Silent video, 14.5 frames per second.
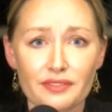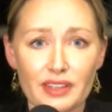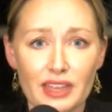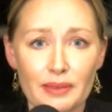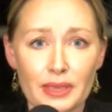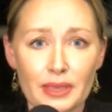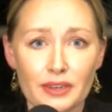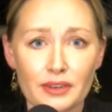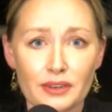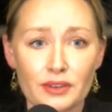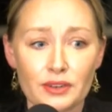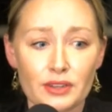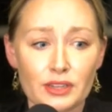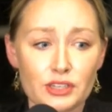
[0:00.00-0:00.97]
I
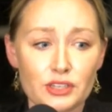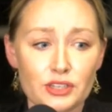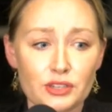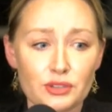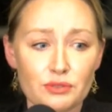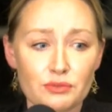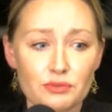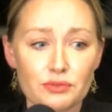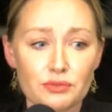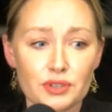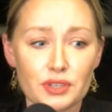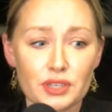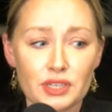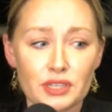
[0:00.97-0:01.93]
mean, to
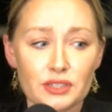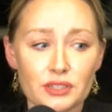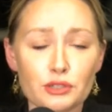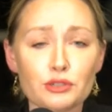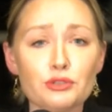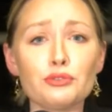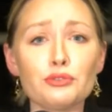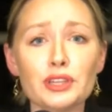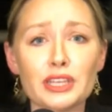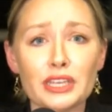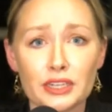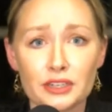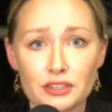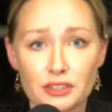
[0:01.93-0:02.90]

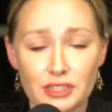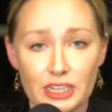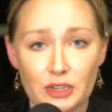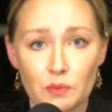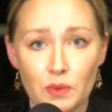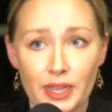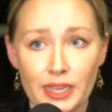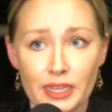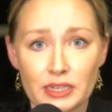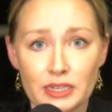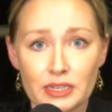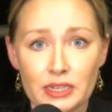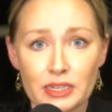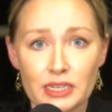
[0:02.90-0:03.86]
truly understand
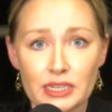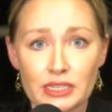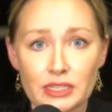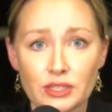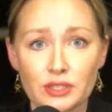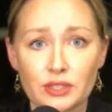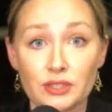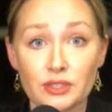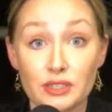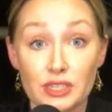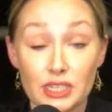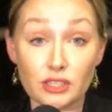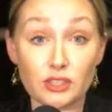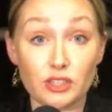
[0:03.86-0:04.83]
wine is
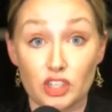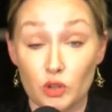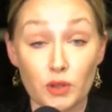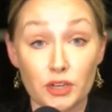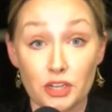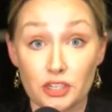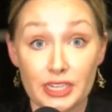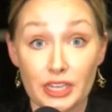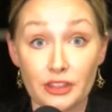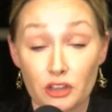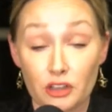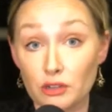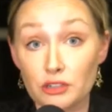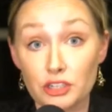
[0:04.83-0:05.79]
to understand
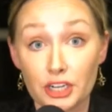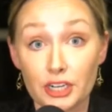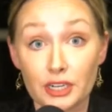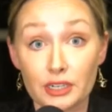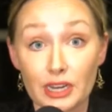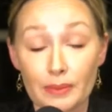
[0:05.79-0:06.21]
the culture.